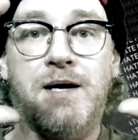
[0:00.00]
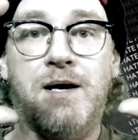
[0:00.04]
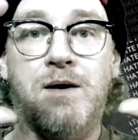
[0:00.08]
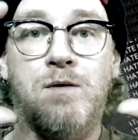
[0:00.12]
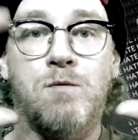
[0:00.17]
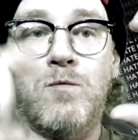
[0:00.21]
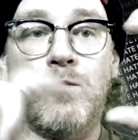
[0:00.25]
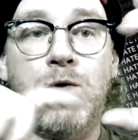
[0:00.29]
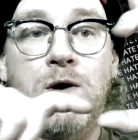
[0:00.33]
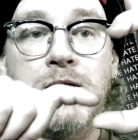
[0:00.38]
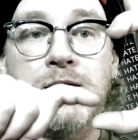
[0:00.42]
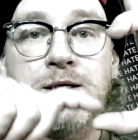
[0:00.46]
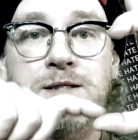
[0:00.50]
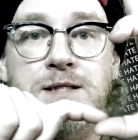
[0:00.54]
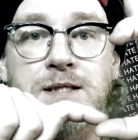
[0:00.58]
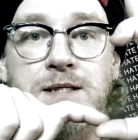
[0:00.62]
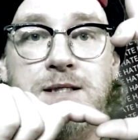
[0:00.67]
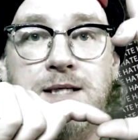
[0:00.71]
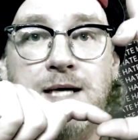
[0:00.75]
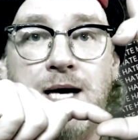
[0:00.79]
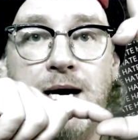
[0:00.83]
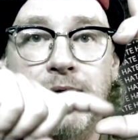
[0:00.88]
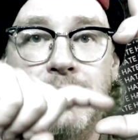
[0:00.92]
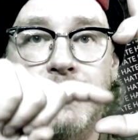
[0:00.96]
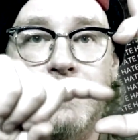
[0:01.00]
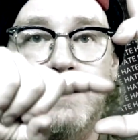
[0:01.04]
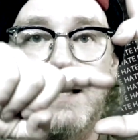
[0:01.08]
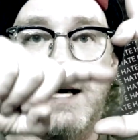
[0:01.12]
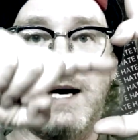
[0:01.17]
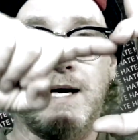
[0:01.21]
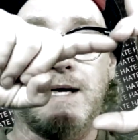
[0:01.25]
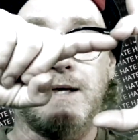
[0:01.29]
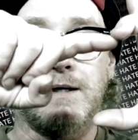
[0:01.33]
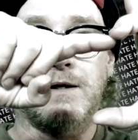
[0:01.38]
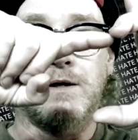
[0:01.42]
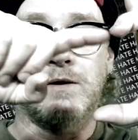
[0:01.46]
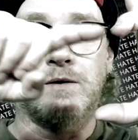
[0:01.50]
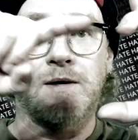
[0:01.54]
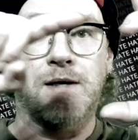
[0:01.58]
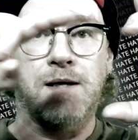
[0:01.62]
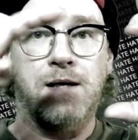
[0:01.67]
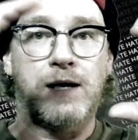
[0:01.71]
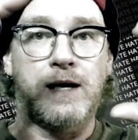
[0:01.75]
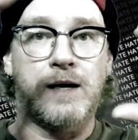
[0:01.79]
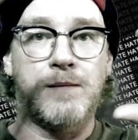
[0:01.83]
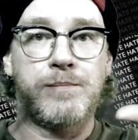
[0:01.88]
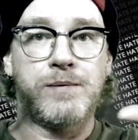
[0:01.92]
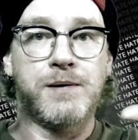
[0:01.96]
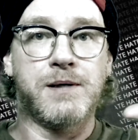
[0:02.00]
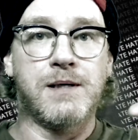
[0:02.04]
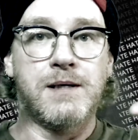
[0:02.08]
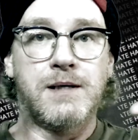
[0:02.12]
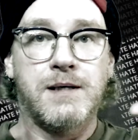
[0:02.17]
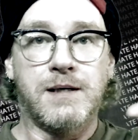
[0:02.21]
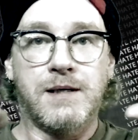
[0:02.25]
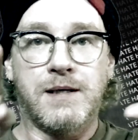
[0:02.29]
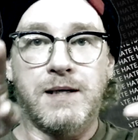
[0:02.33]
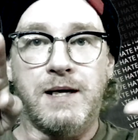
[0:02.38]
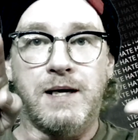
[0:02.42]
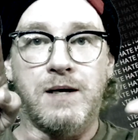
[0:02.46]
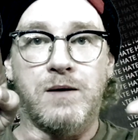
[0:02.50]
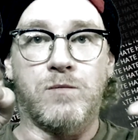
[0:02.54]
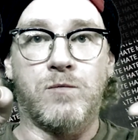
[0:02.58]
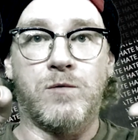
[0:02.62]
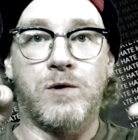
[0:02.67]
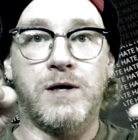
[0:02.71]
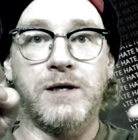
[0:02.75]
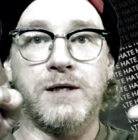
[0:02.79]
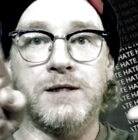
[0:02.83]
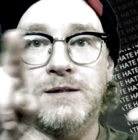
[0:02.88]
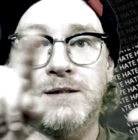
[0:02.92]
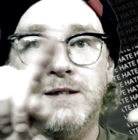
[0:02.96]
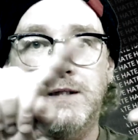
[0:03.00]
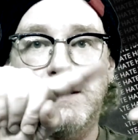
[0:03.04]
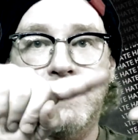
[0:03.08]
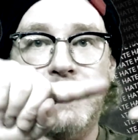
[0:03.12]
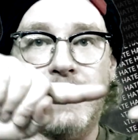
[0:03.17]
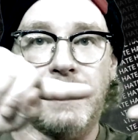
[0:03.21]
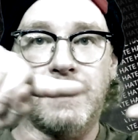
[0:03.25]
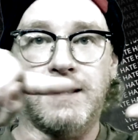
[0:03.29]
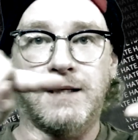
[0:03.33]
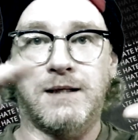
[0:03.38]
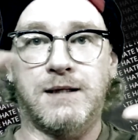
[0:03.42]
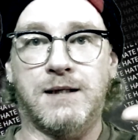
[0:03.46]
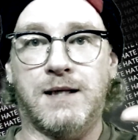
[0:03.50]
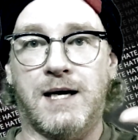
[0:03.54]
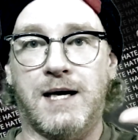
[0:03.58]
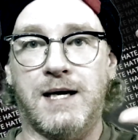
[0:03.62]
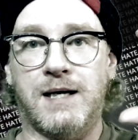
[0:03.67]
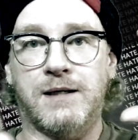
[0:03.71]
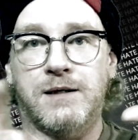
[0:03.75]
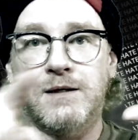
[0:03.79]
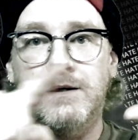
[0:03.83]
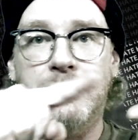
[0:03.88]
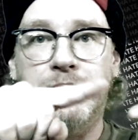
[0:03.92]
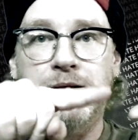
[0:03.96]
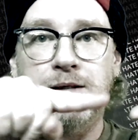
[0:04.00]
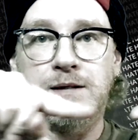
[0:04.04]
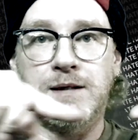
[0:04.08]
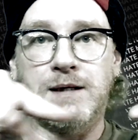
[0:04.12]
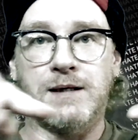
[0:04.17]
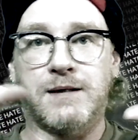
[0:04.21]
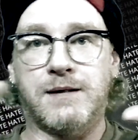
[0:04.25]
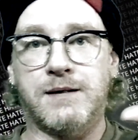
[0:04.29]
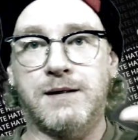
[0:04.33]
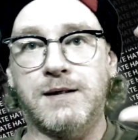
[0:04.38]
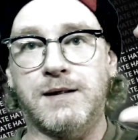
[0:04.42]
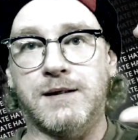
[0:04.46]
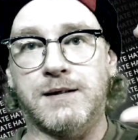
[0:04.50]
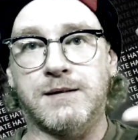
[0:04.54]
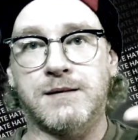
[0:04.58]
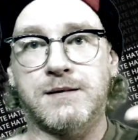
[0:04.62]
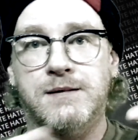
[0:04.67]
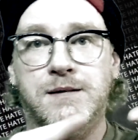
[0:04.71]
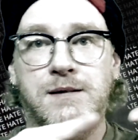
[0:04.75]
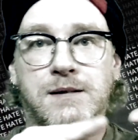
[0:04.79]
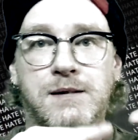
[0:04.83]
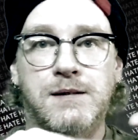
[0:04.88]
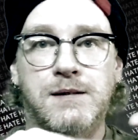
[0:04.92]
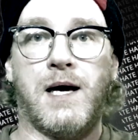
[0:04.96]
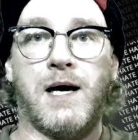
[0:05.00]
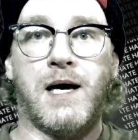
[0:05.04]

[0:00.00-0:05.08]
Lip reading: And one is a dotted line going up, and one is a dotted line going like this.